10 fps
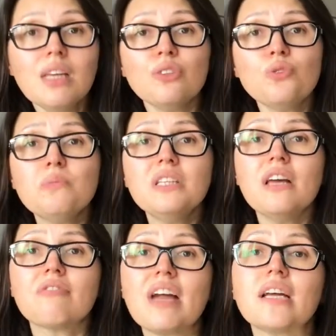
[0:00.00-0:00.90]
to me
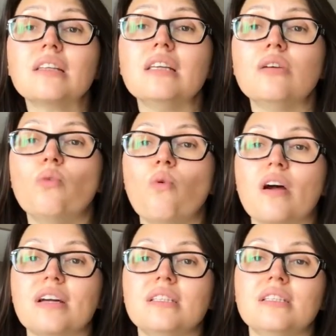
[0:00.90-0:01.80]
directly
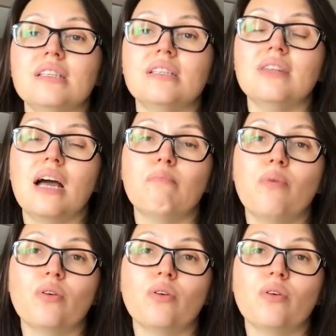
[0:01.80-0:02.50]
or I see them